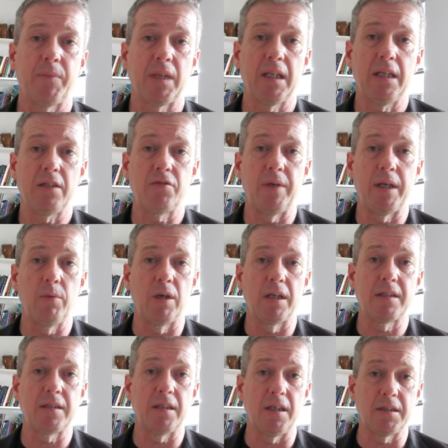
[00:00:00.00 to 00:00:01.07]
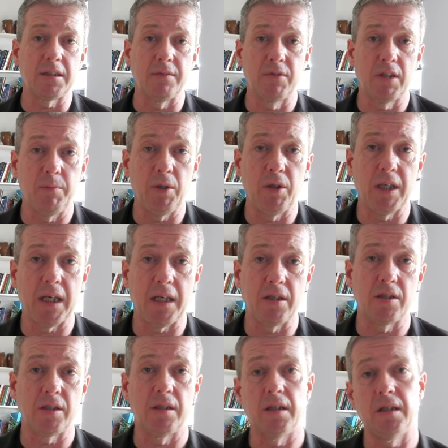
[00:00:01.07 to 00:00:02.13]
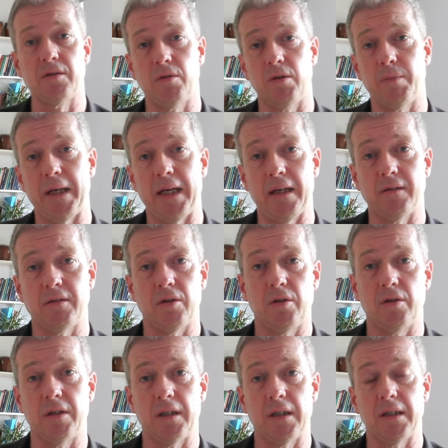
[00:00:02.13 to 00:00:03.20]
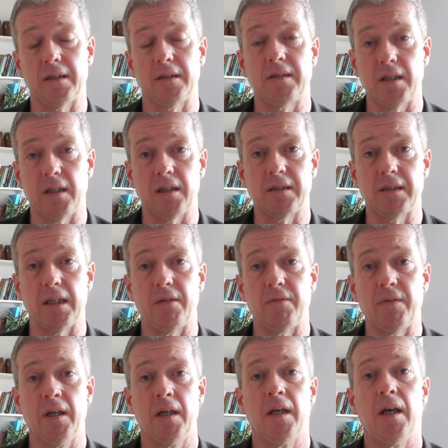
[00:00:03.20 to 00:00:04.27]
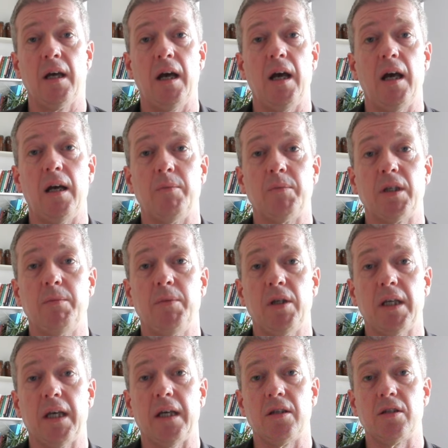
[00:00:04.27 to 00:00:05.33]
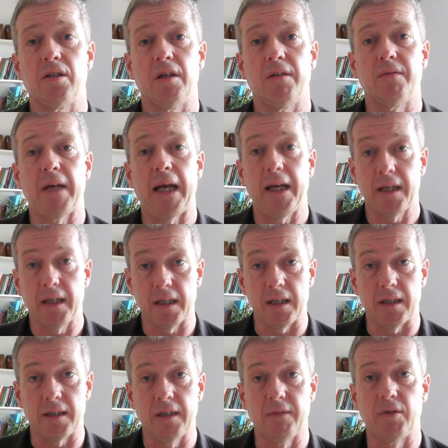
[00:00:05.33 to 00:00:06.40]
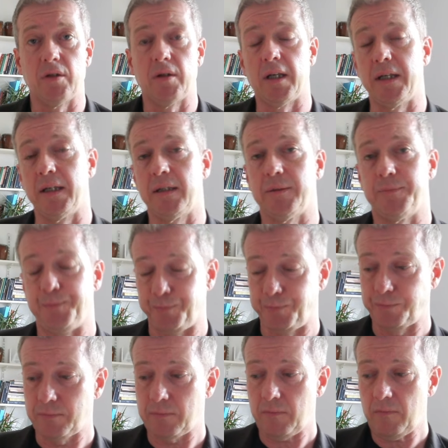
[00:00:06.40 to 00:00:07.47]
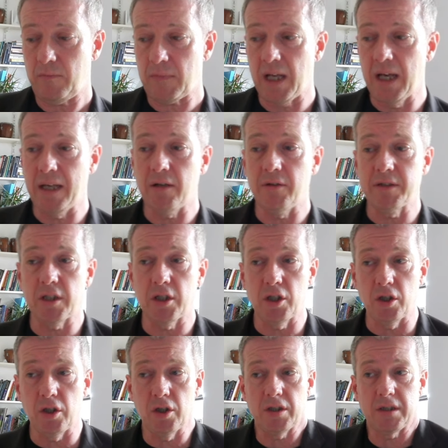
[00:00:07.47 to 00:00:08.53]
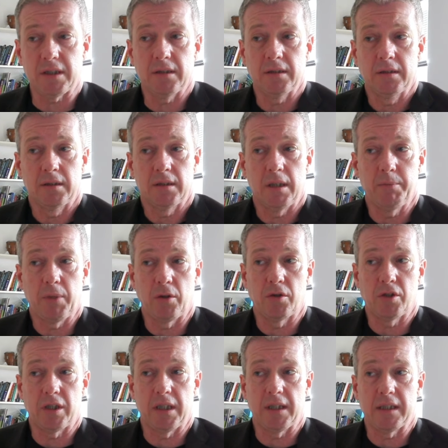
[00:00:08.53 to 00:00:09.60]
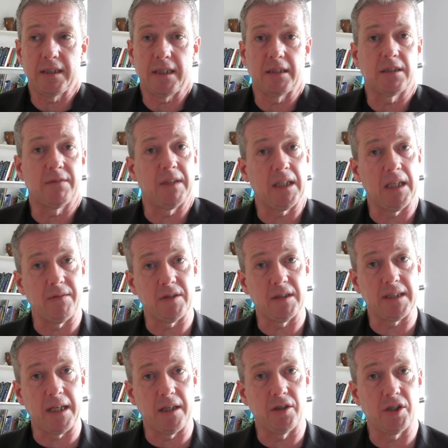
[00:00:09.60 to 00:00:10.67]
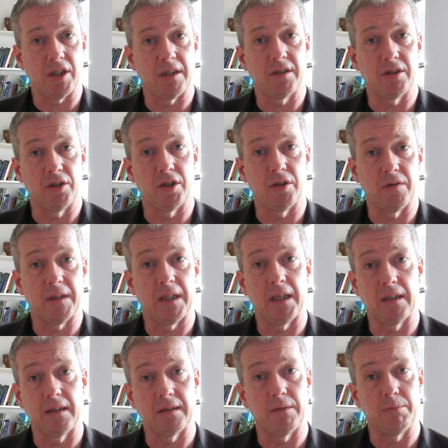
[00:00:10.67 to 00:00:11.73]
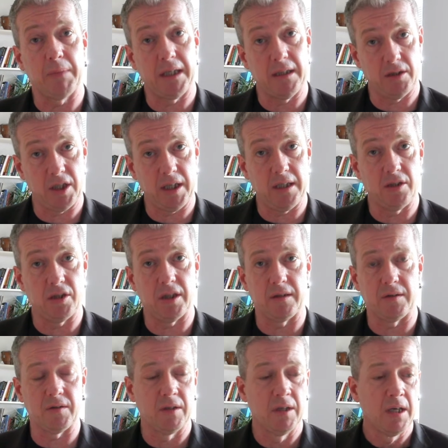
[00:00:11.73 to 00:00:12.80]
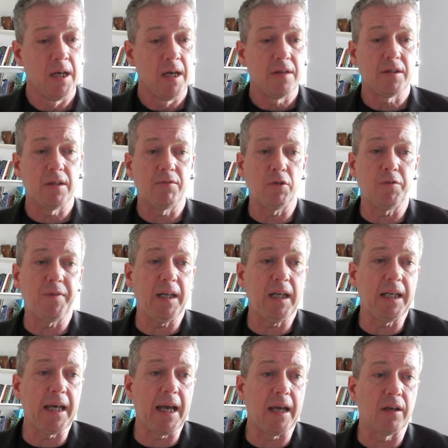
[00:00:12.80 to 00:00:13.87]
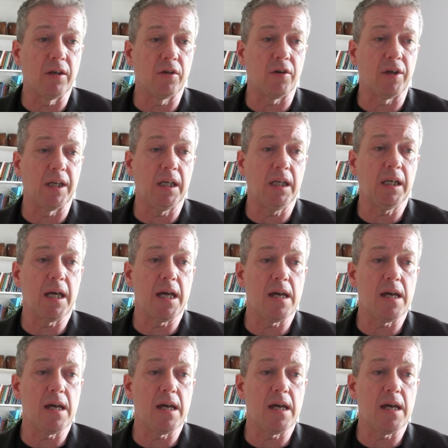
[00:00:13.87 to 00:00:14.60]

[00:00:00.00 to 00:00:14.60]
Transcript: That's really what assertive communication is all about, or an assertive communication of anger, if you like. Anger is a good emotion in the sense that it gives us energy to do things and make changes. So if you're feeling angry,